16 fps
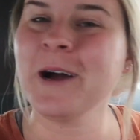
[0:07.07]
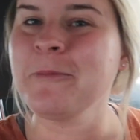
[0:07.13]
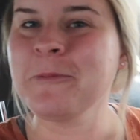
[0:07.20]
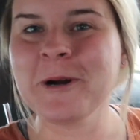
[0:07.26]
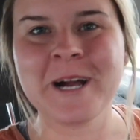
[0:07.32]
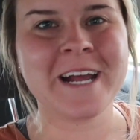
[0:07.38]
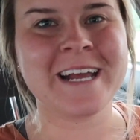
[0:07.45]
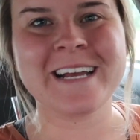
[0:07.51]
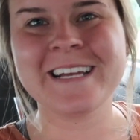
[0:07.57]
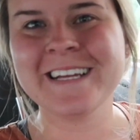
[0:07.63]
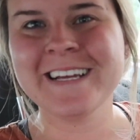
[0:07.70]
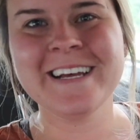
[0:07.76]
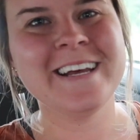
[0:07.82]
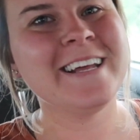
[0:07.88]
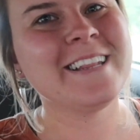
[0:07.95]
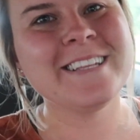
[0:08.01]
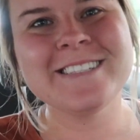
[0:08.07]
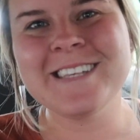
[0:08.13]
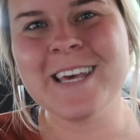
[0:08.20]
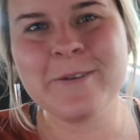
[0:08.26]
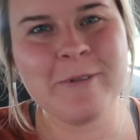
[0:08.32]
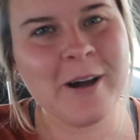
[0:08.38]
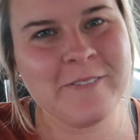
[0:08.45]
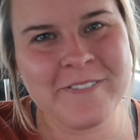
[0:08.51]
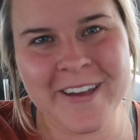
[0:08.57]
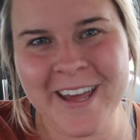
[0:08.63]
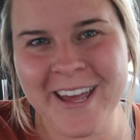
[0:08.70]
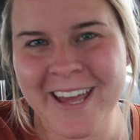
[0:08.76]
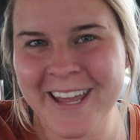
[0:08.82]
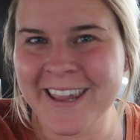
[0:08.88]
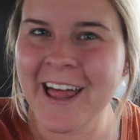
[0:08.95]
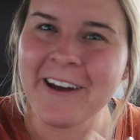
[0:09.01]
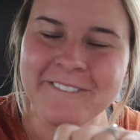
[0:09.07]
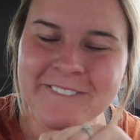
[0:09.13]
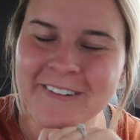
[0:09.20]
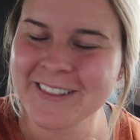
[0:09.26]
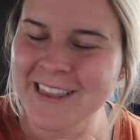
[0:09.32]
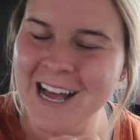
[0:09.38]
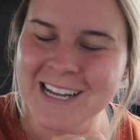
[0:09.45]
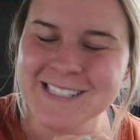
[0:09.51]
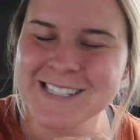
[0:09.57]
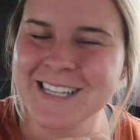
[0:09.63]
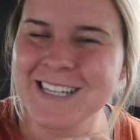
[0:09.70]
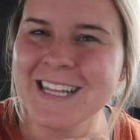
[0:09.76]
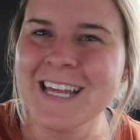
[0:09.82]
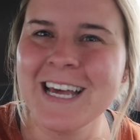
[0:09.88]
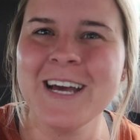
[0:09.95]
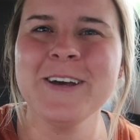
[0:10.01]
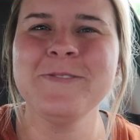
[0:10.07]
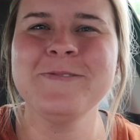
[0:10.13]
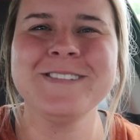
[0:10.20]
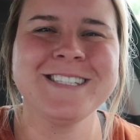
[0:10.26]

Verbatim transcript: I'm wearing the same outfit in that last clip.